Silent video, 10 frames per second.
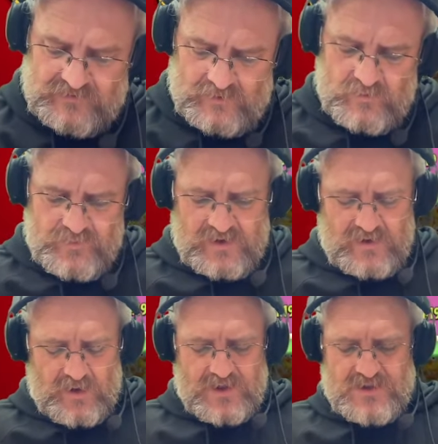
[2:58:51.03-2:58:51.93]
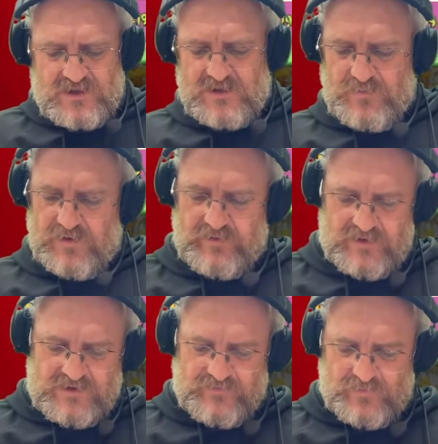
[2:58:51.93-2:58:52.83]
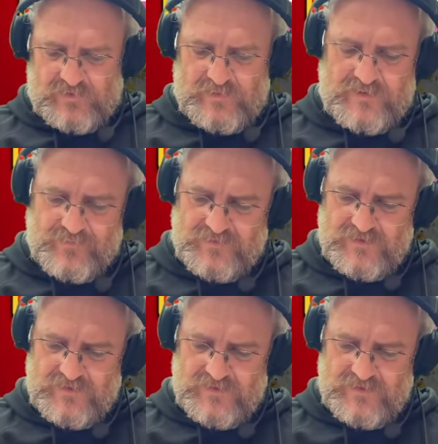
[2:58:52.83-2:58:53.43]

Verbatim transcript: It will be a nice experience for me.